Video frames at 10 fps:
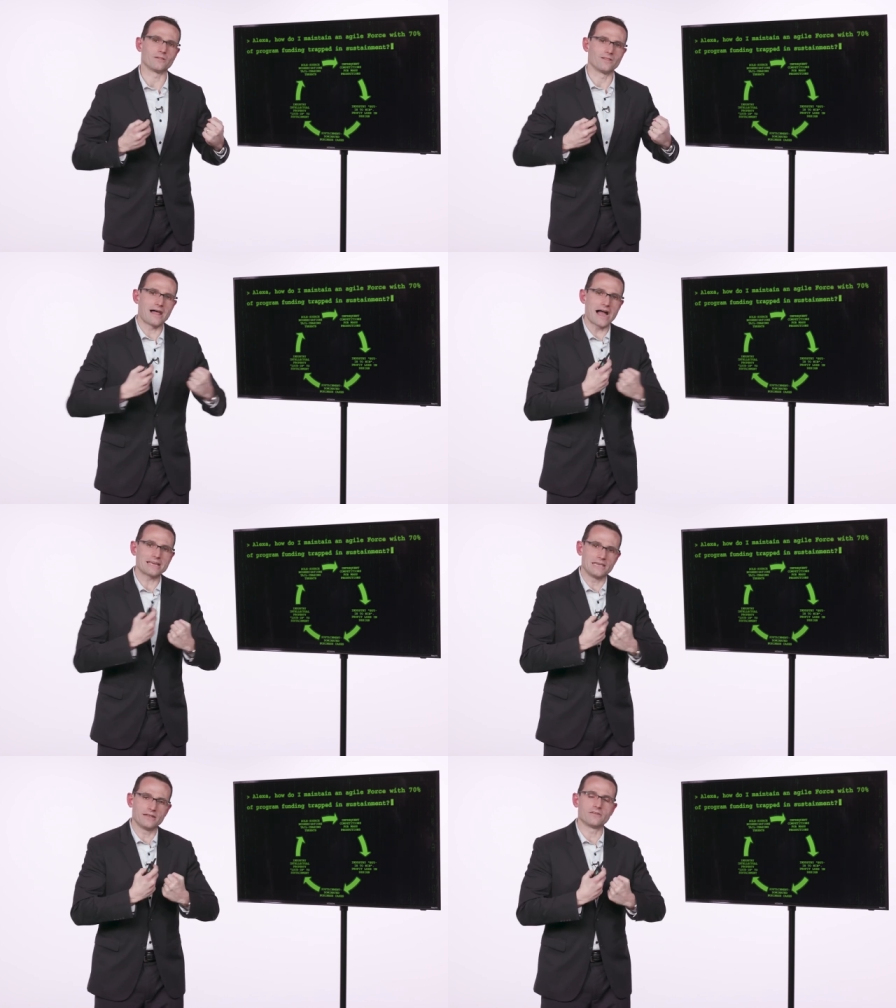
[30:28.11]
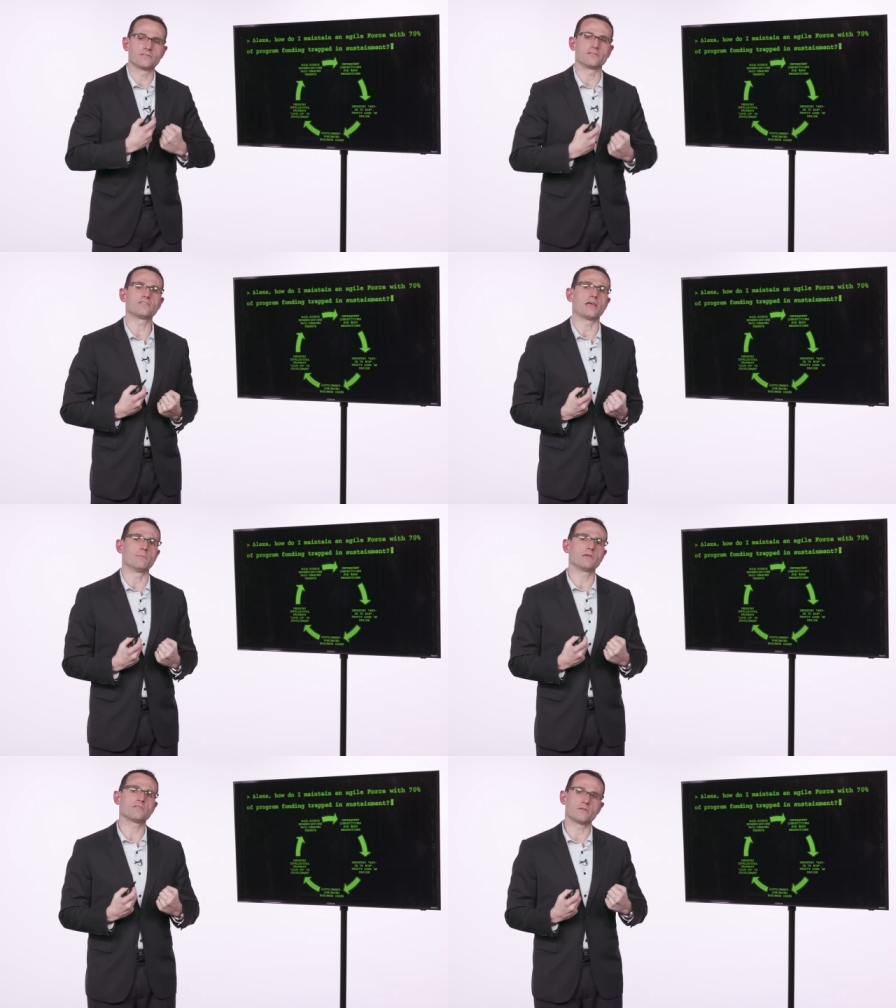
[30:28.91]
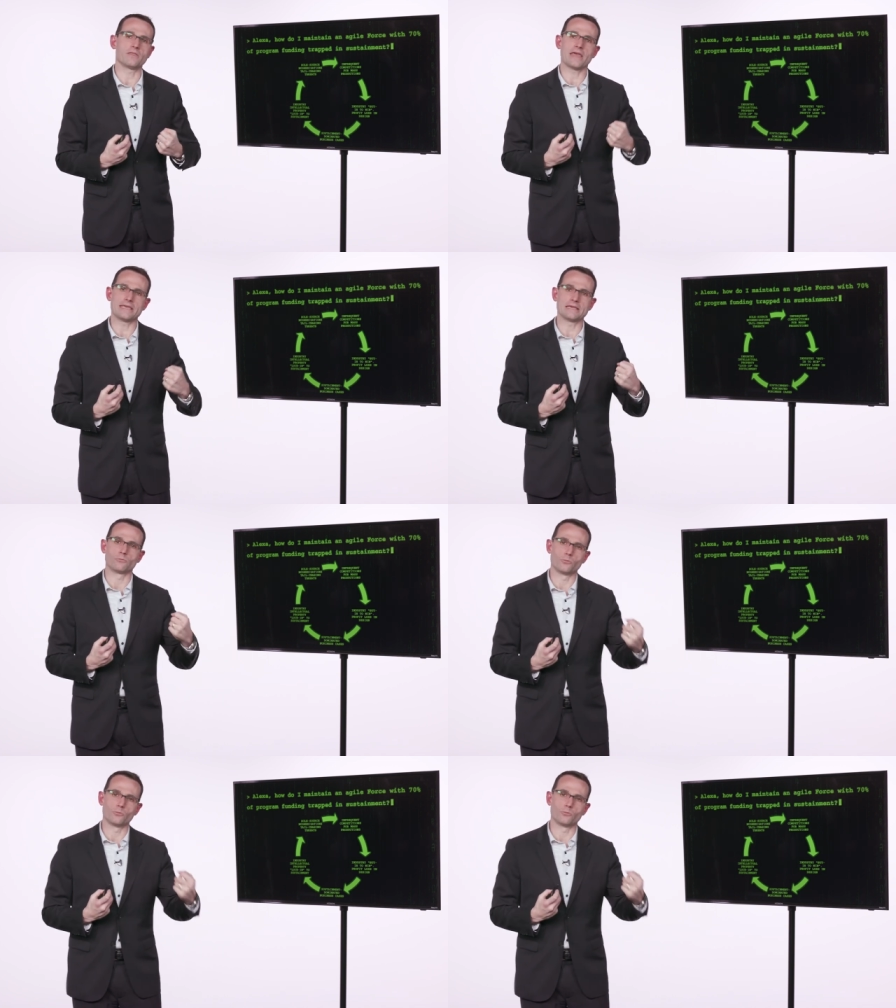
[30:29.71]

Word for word: to lock into sustainment so that they can